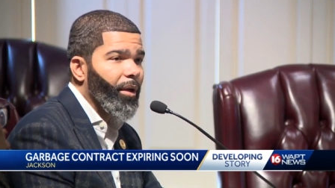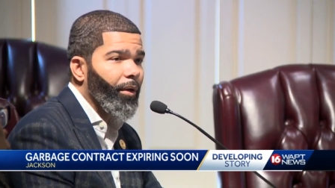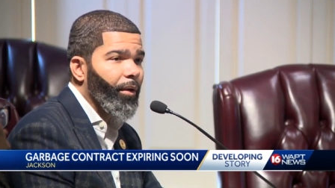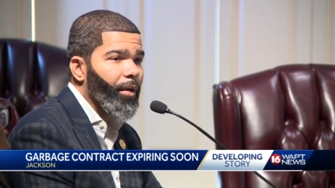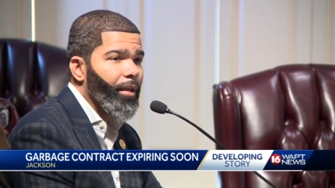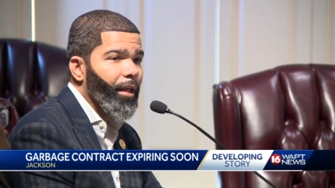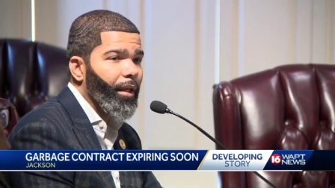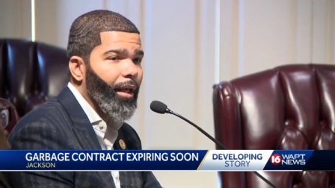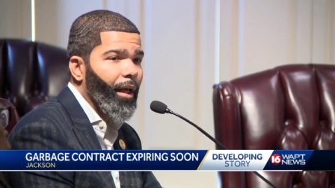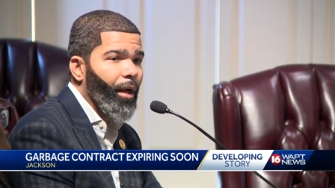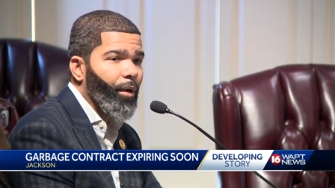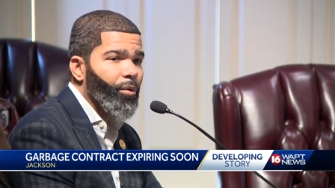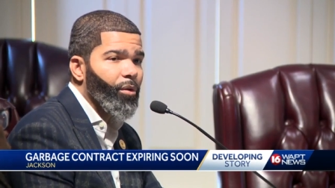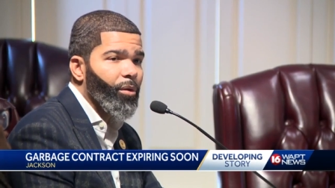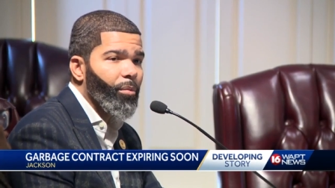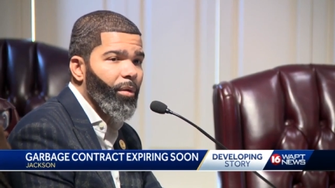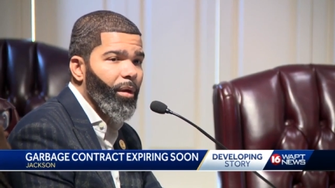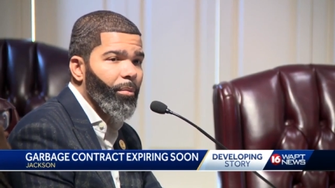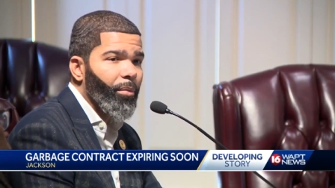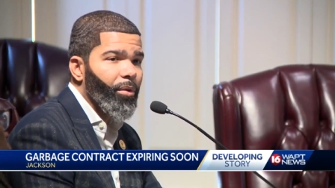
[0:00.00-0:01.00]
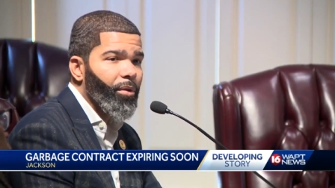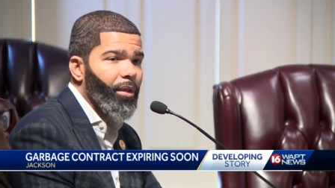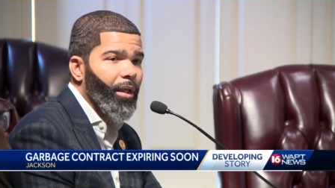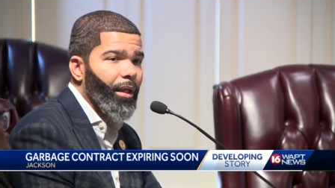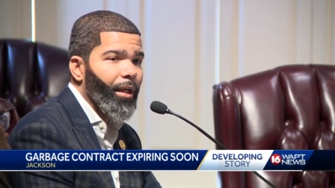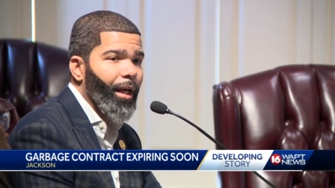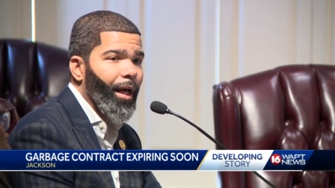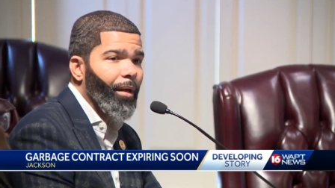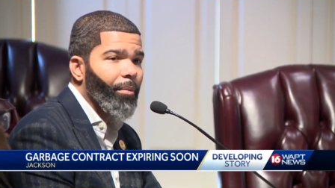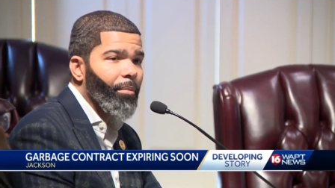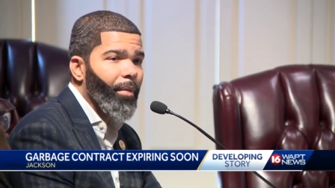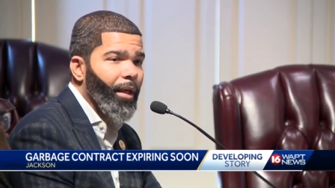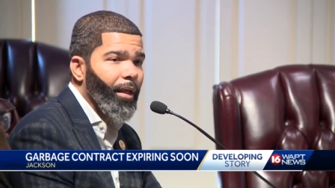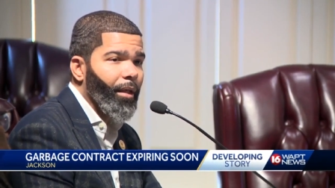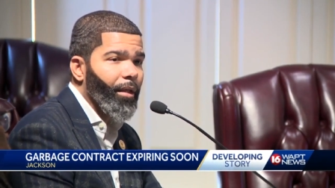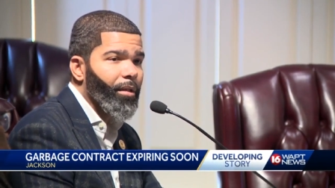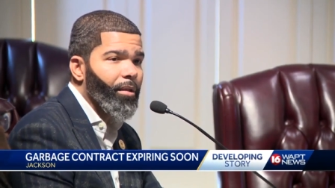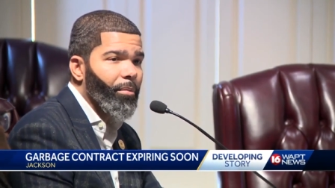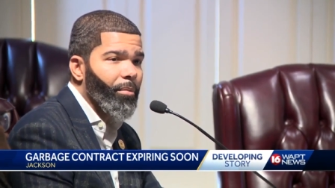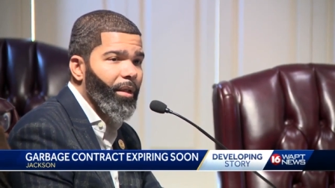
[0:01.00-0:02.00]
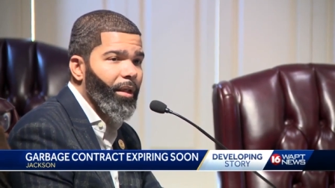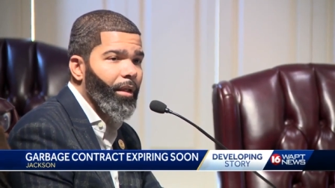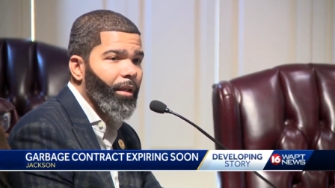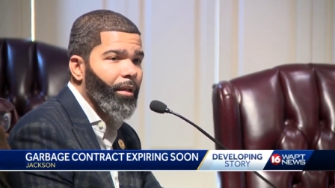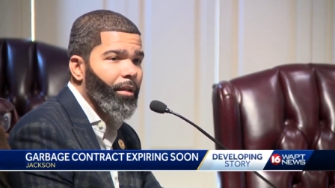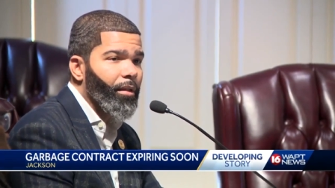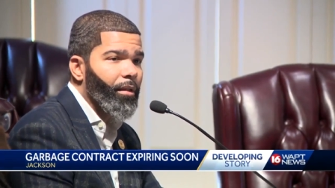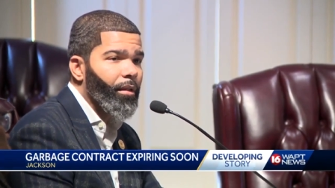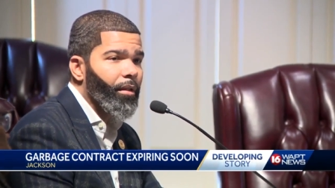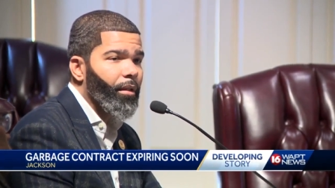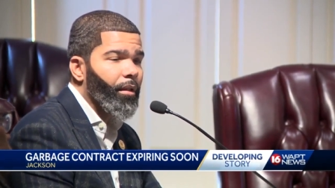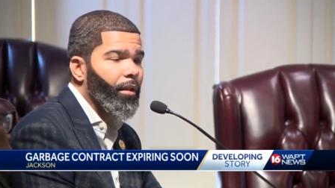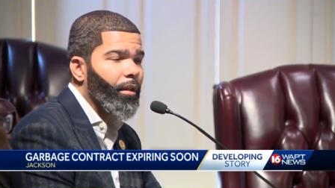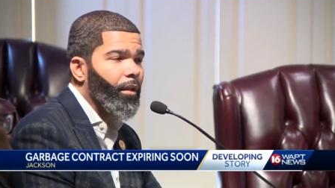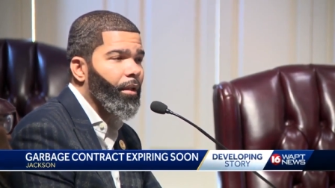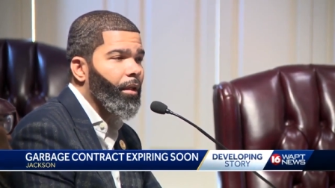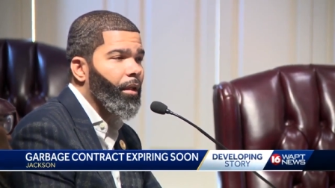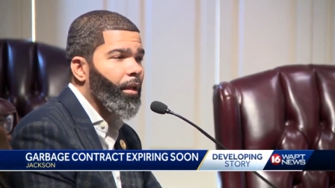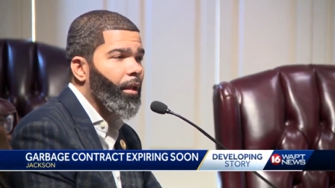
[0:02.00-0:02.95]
ready to negotiate for a garbage contract because the city